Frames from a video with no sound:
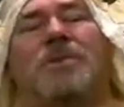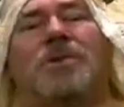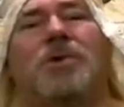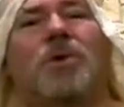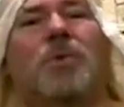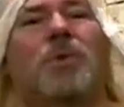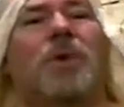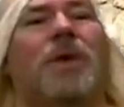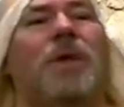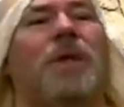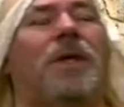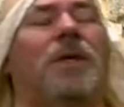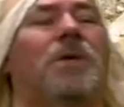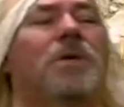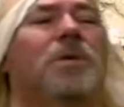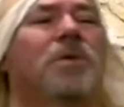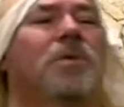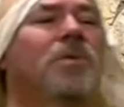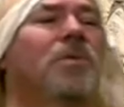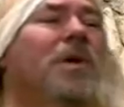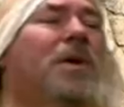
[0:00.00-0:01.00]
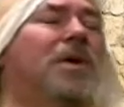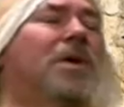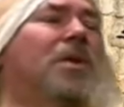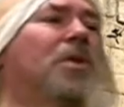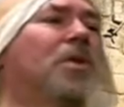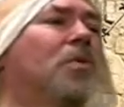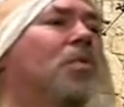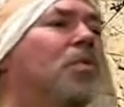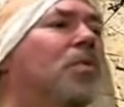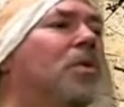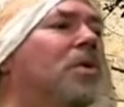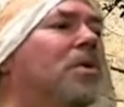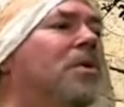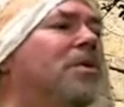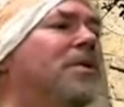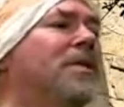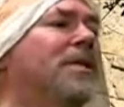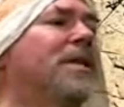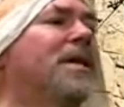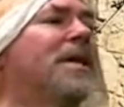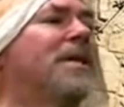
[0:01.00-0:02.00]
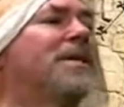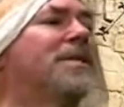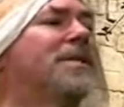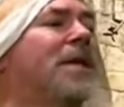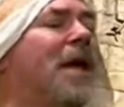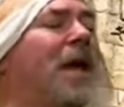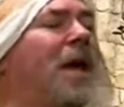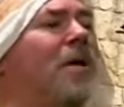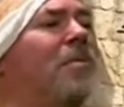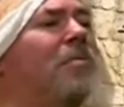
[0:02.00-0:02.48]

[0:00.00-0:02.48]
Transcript: you were healed. What in the world did Isaiah